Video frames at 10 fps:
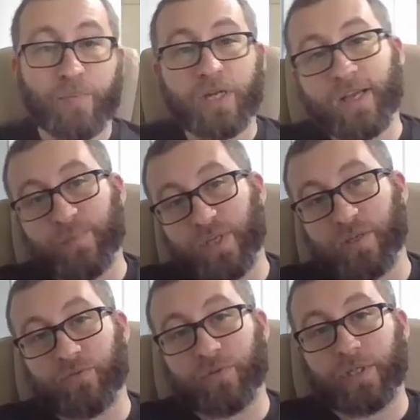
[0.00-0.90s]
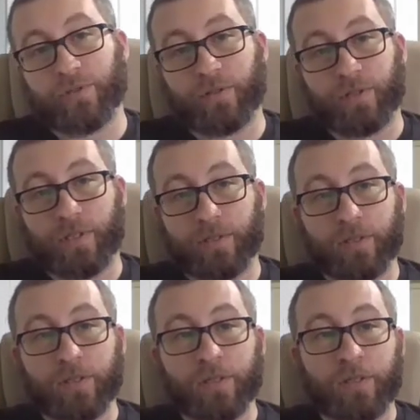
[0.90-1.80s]
It may not be configured to log.
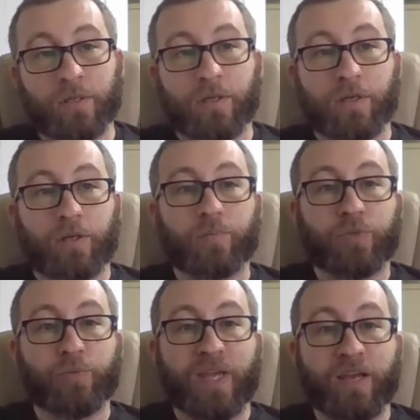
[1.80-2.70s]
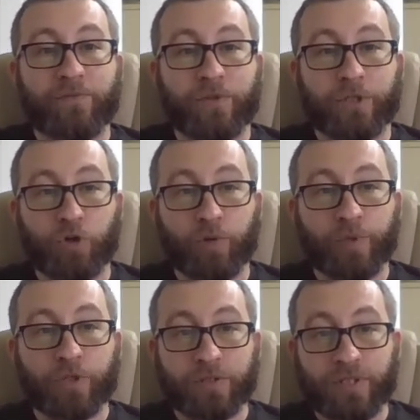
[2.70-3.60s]
You may have the
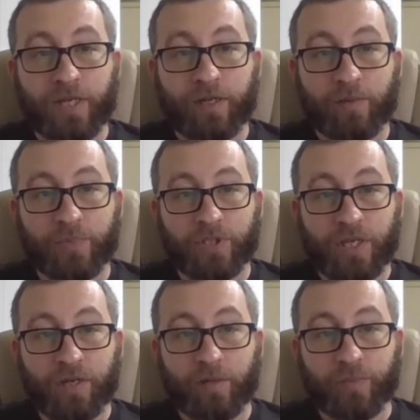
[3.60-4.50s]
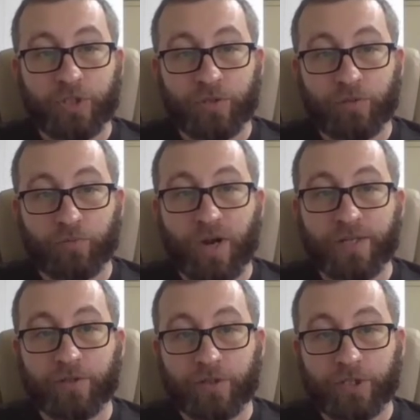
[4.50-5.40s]
terminal set up to
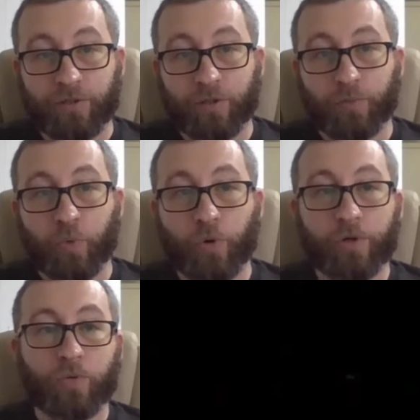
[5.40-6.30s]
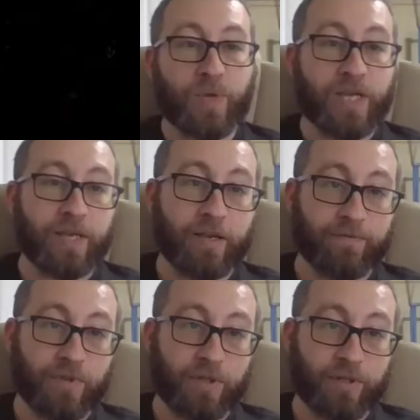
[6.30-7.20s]
write to the serial port, or you may
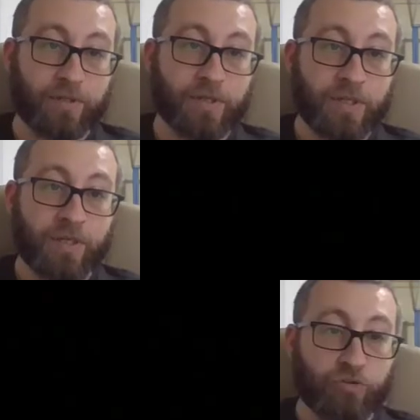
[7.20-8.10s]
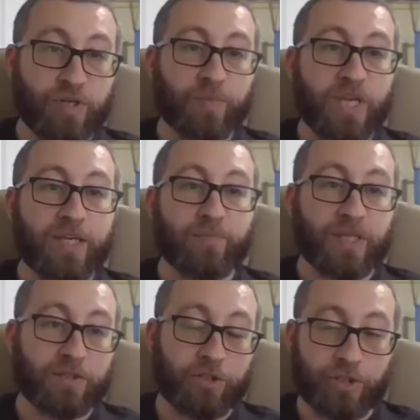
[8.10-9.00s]
have the stream CAN
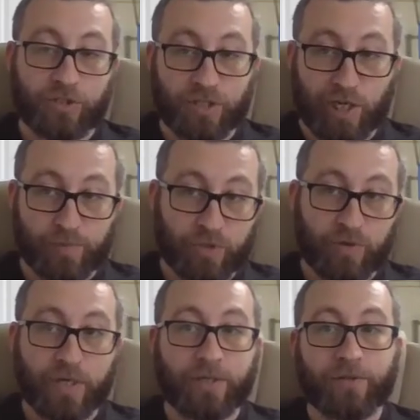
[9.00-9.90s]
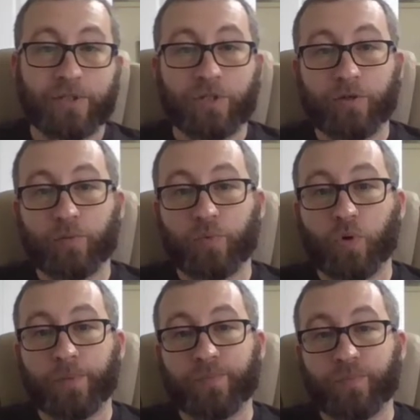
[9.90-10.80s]
messages set up to write to the serial
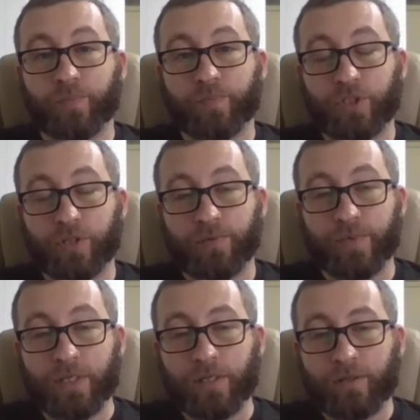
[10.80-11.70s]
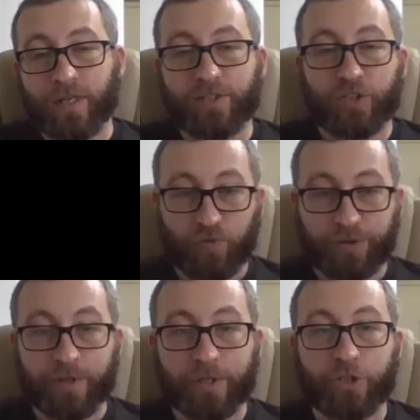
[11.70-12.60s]
port. So lots of
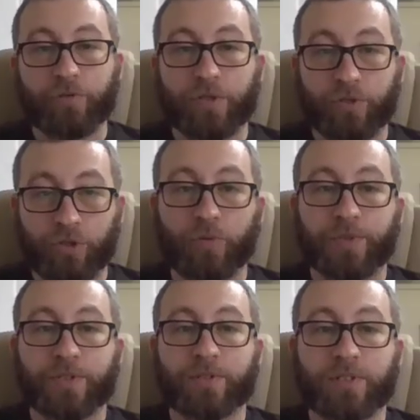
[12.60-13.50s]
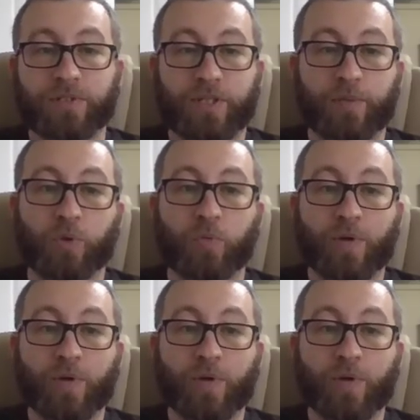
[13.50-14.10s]
different things you can do with this example.